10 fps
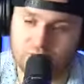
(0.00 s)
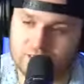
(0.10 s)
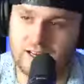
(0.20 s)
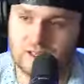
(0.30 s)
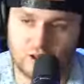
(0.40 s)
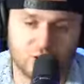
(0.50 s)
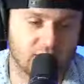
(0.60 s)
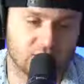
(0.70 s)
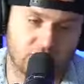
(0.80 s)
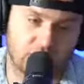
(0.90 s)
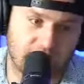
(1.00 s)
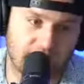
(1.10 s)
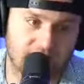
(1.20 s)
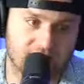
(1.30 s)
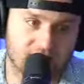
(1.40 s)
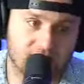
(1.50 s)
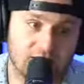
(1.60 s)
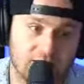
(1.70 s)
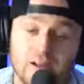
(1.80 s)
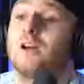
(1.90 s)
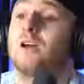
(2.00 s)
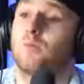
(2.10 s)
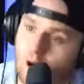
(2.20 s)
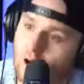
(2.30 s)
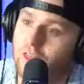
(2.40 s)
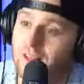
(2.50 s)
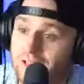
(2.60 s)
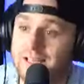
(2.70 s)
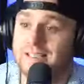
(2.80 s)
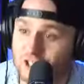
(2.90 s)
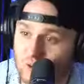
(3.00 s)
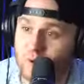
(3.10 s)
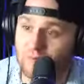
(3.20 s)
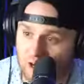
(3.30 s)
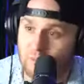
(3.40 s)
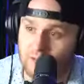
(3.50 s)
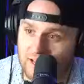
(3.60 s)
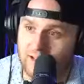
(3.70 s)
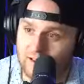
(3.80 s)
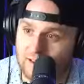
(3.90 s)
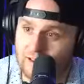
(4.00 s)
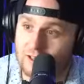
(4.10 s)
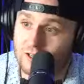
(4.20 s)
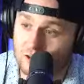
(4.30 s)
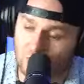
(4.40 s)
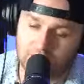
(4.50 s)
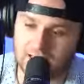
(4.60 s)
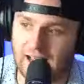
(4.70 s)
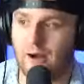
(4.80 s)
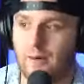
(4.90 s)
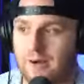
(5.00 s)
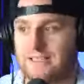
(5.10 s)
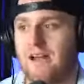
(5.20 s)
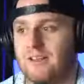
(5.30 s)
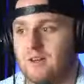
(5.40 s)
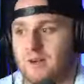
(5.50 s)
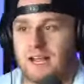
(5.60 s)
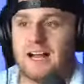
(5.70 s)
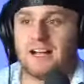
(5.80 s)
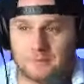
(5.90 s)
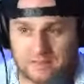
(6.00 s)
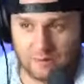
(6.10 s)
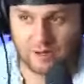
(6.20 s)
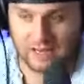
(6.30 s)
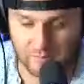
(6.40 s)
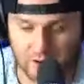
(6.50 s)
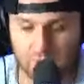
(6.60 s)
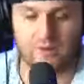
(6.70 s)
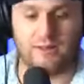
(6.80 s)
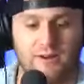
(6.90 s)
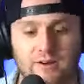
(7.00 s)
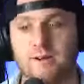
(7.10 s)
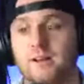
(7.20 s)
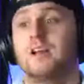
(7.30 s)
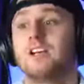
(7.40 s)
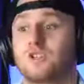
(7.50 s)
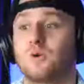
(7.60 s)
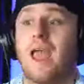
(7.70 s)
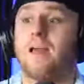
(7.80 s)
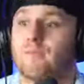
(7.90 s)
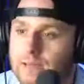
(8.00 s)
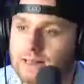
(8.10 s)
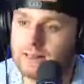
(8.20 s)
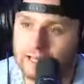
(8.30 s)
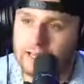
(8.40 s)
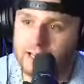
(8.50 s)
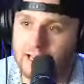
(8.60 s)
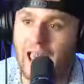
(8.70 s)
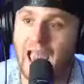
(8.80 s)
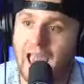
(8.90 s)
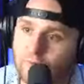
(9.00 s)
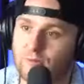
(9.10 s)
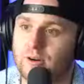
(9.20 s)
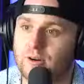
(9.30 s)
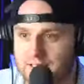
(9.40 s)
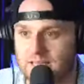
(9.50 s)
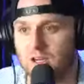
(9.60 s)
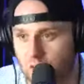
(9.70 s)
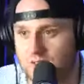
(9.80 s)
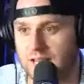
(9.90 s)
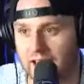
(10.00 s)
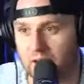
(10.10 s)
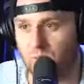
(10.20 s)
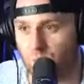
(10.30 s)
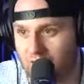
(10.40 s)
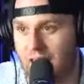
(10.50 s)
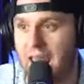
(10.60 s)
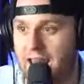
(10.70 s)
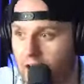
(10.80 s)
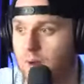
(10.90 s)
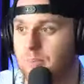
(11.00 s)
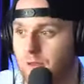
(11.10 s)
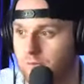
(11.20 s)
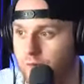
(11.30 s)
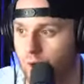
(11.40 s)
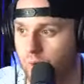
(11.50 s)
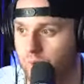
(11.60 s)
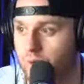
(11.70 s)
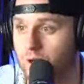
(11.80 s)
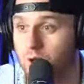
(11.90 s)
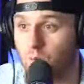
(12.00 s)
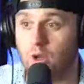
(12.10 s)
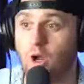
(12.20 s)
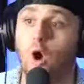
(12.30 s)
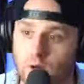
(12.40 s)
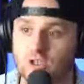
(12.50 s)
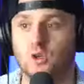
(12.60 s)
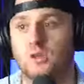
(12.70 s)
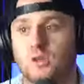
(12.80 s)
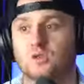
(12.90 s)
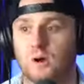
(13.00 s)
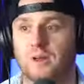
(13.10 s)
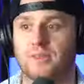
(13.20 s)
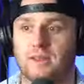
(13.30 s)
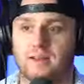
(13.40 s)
saying too, as far as the leads that you have coming in. So I want to dive into a concept that we came up with here. So every lead, every single day when we hang up the phone, we always do this one thing.